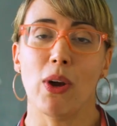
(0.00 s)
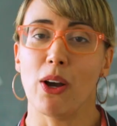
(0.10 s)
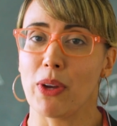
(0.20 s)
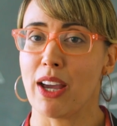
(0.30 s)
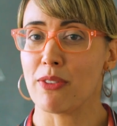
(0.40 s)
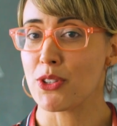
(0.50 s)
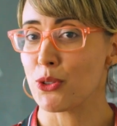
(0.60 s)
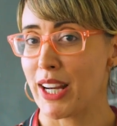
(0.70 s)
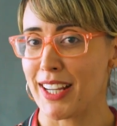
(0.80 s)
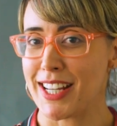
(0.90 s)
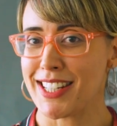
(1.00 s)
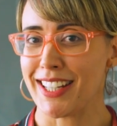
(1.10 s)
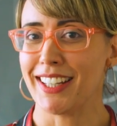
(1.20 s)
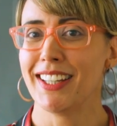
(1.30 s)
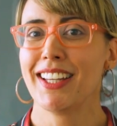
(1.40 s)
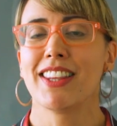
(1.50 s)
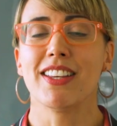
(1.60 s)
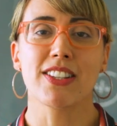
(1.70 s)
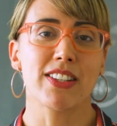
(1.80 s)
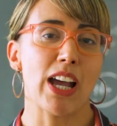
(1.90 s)
well, we have this great idea.
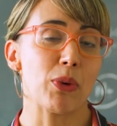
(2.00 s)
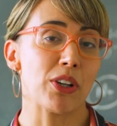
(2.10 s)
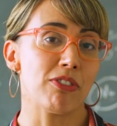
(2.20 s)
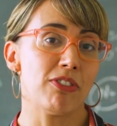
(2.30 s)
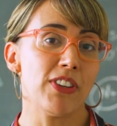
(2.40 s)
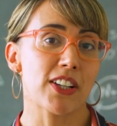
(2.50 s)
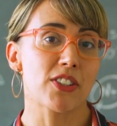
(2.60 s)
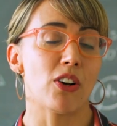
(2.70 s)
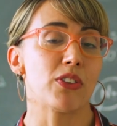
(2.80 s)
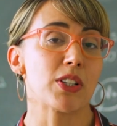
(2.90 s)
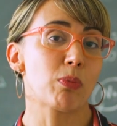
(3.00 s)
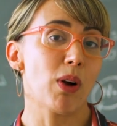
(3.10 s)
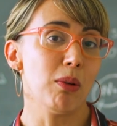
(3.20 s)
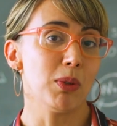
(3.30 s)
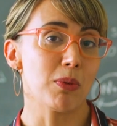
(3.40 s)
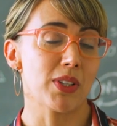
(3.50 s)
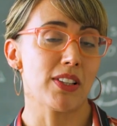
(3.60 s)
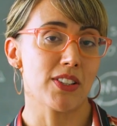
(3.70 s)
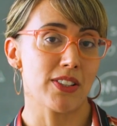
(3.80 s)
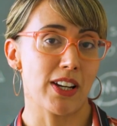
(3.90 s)
This is how we could fix all these problems
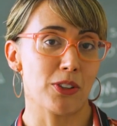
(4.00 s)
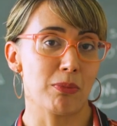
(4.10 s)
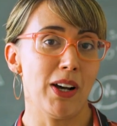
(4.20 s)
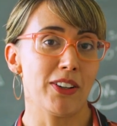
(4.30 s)
in the standard